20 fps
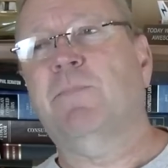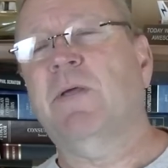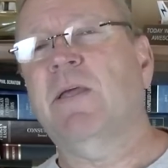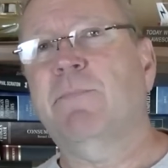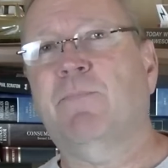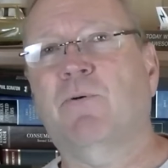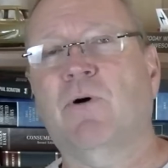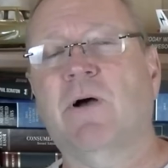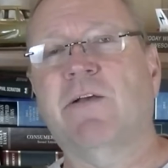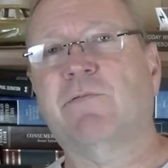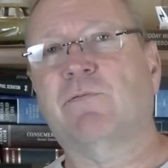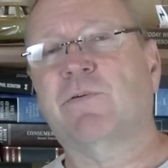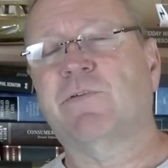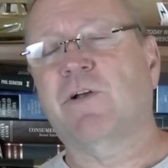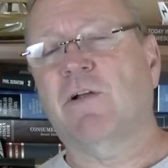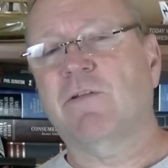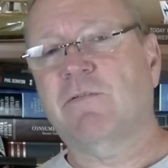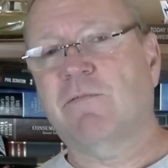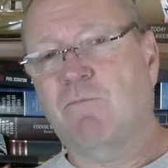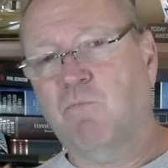people, as a
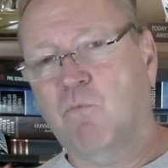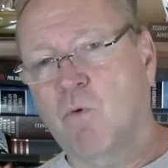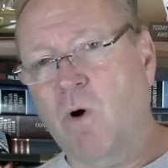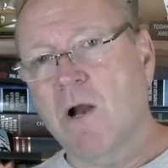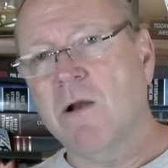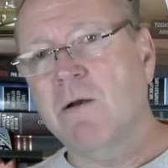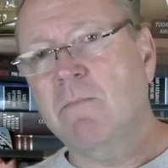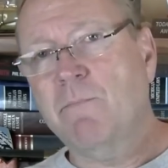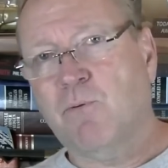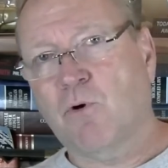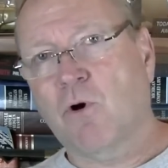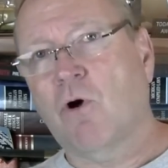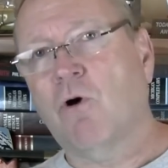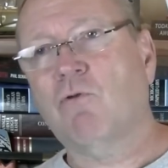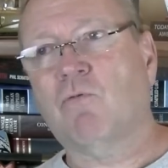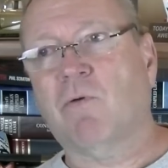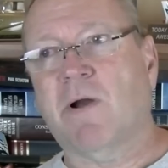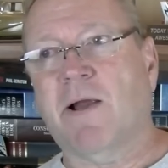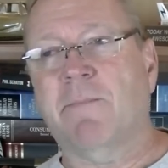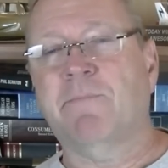result of one
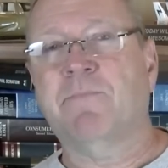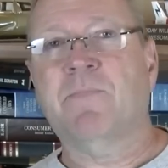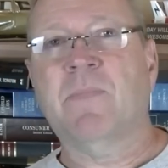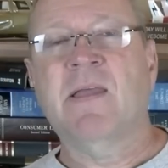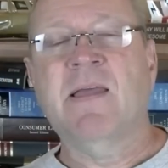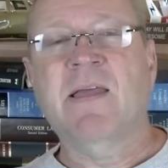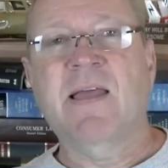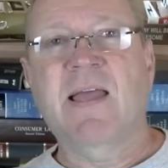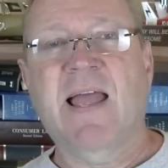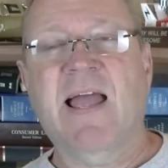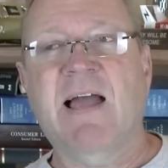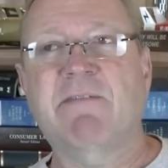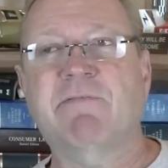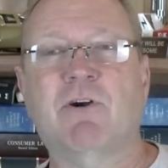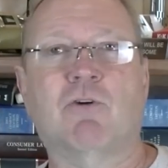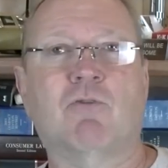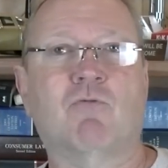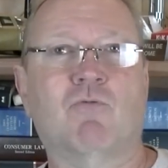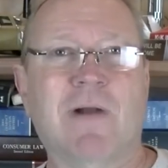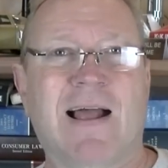program, have
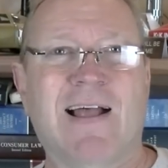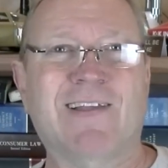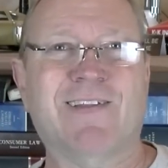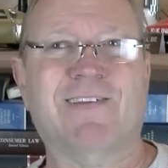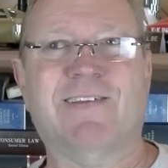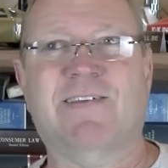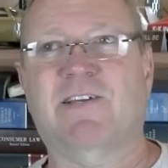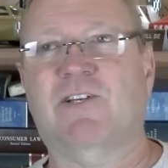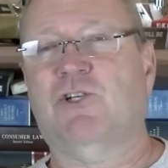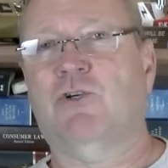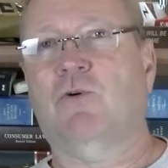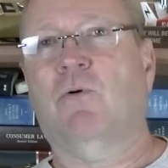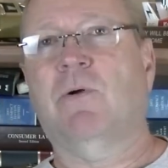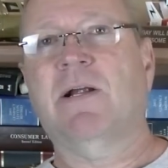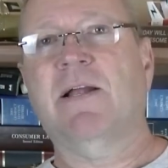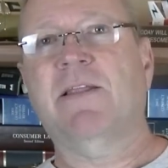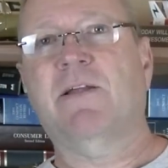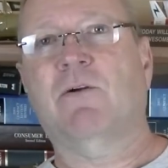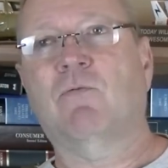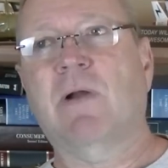an arrest
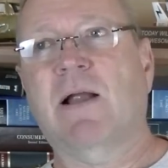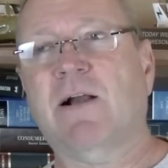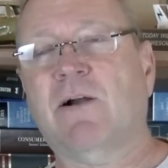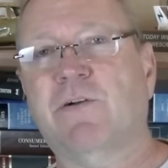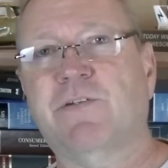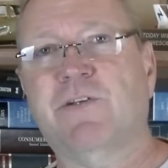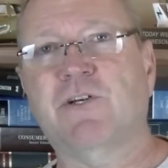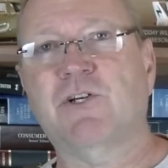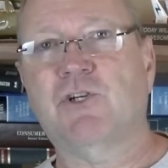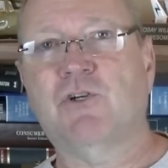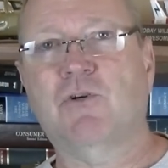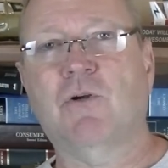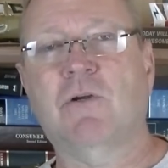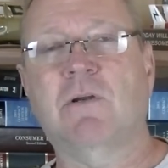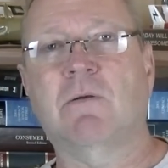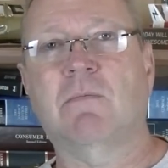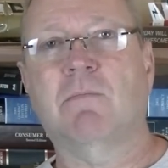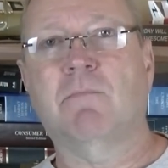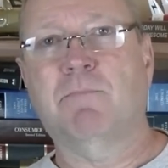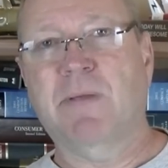showing on their records that
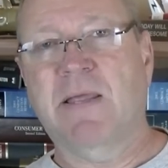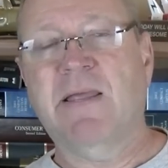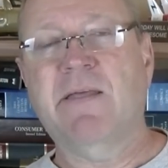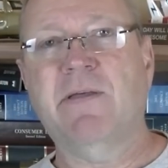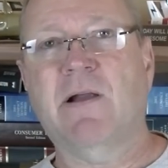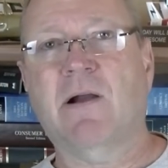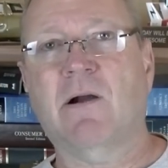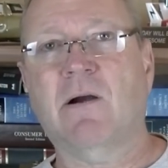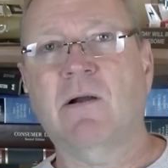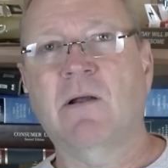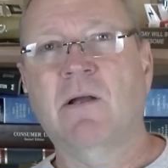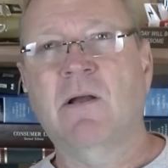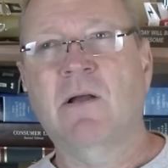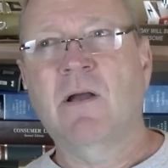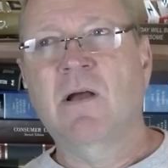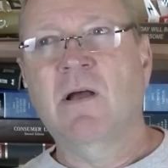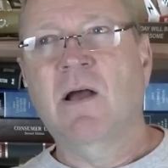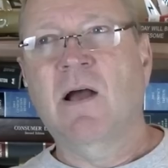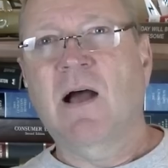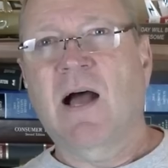shouldn't be there,
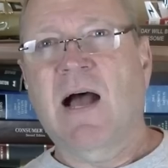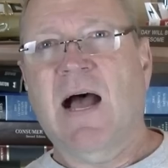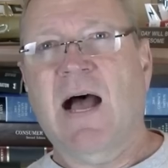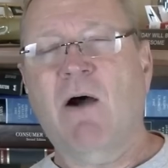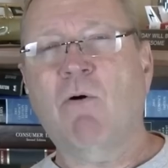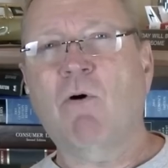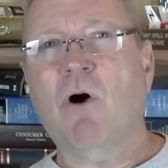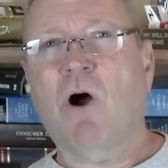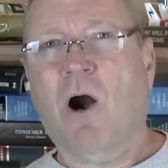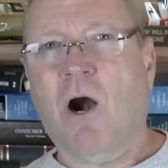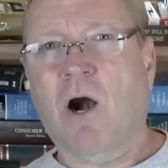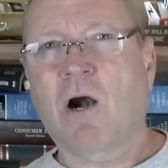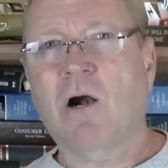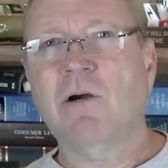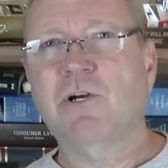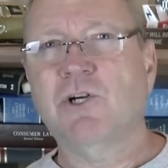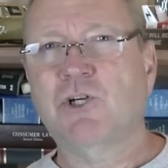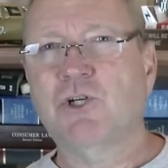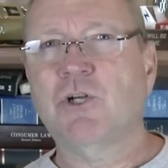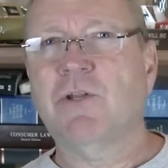how
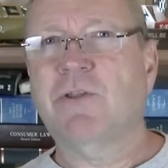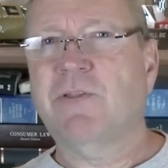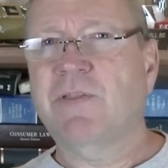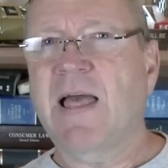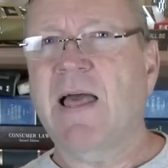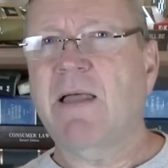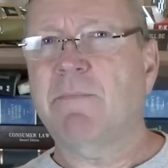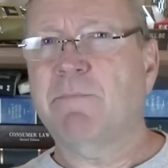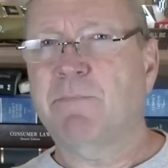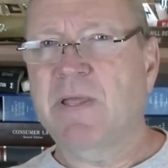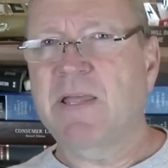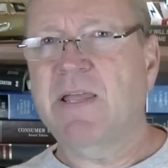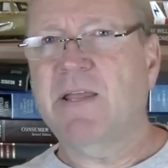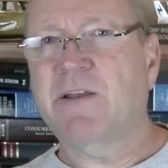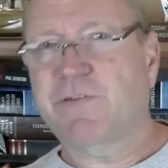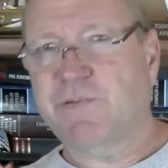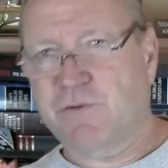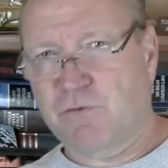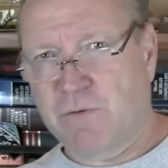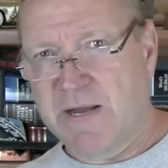hard should that be
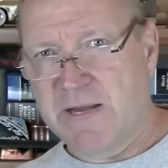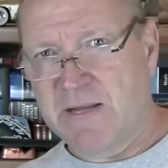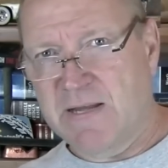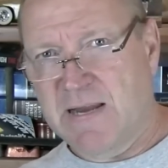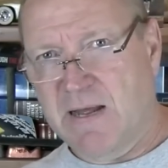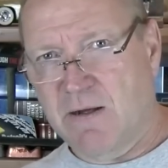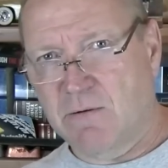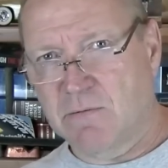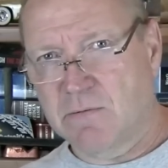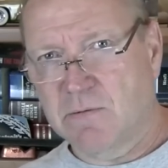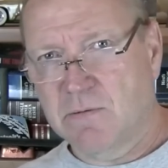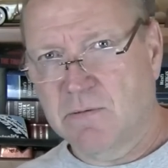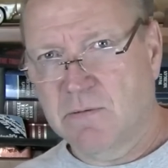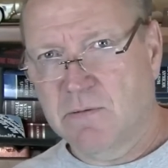to straighten out?